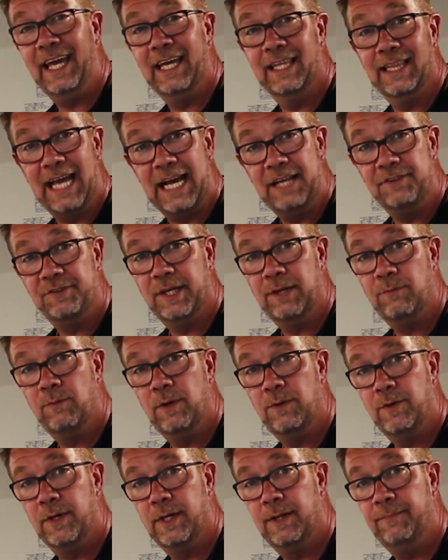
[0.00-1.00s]
And lastly,
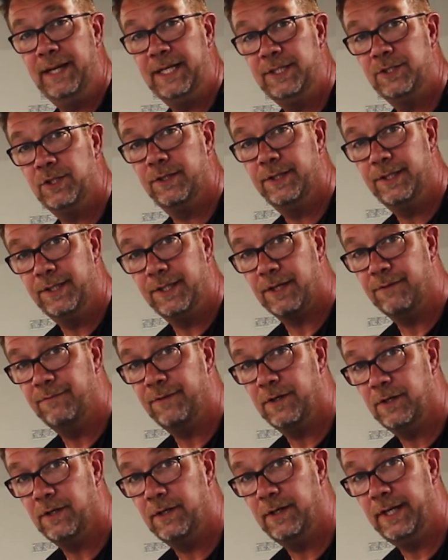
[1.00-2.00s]
we want to make sure that the
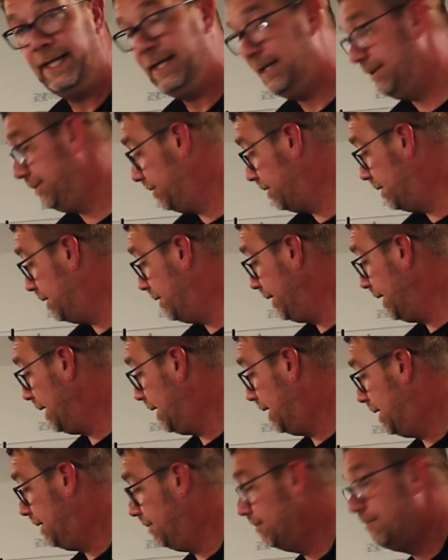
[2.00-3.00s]
converter is throwing
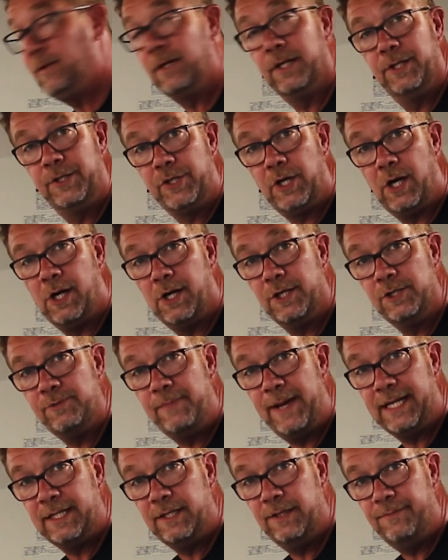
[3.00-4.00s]
a good charge
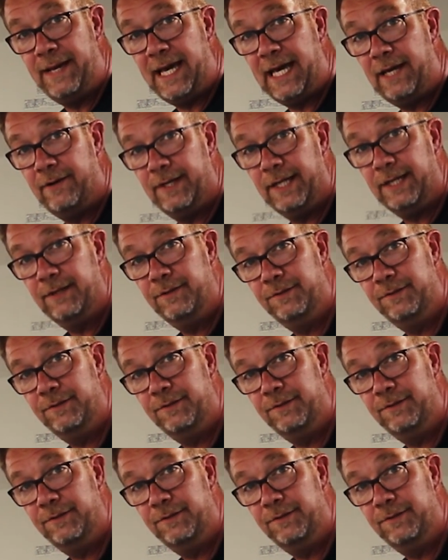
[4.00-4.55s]
back to the battery.